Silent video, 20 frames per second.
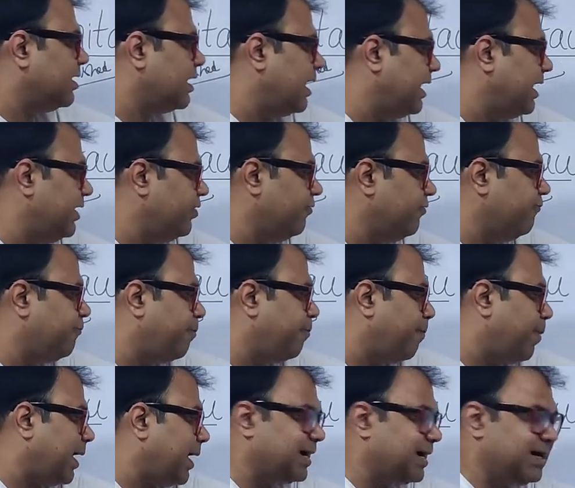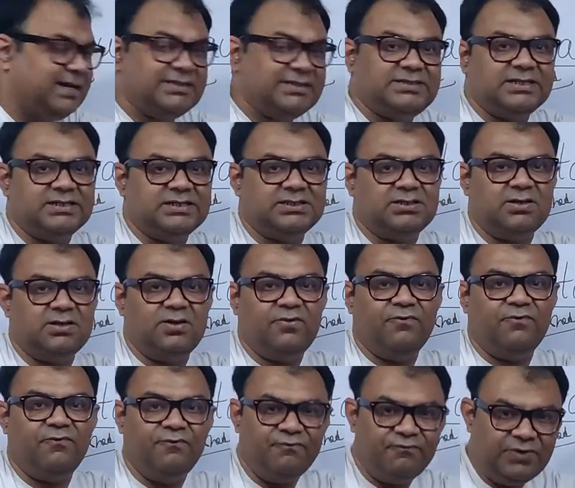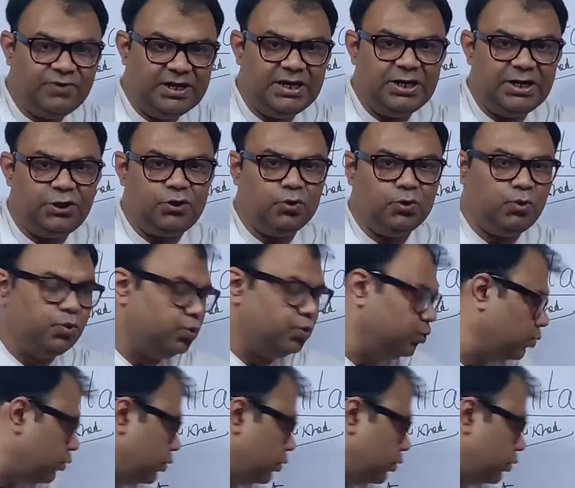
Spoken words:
kind of practices we need to do.